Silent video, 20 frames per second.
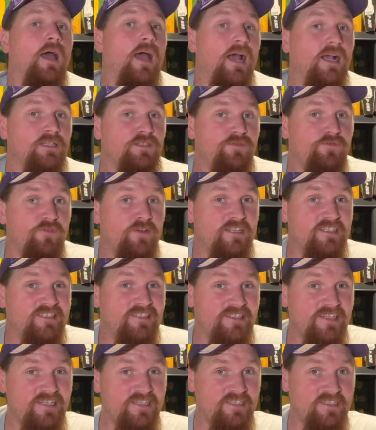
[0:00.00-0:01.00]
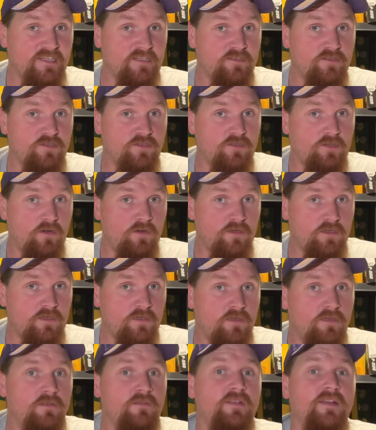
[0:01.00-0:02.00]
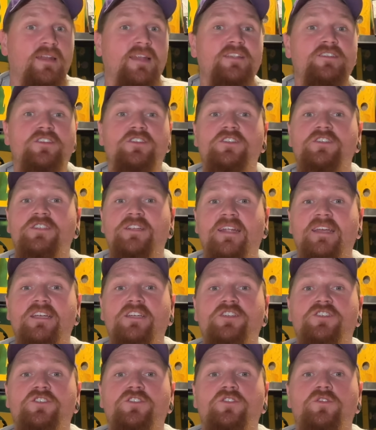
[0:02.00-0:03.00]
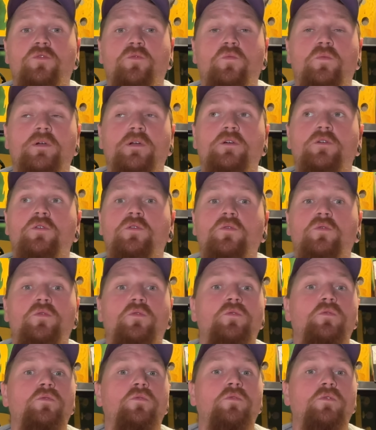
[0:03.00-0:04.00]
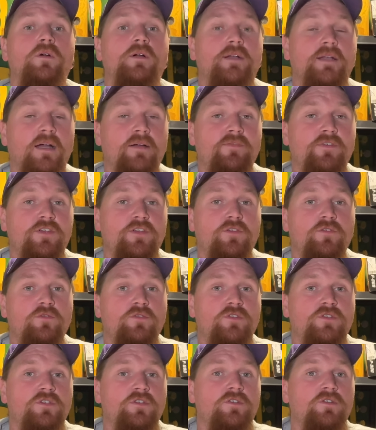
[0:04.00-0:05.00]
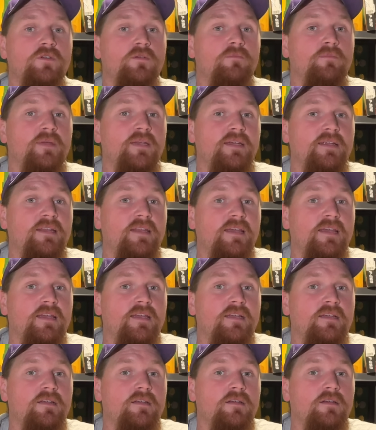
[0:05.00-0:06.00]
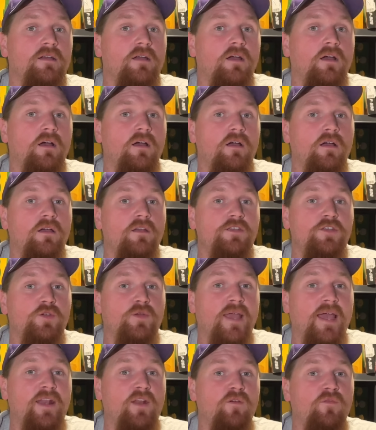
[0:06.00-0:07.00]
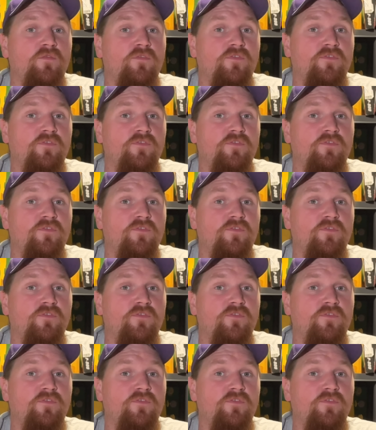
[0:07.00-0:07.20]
As for existing stock, the legislation will cover use, meaning you cannot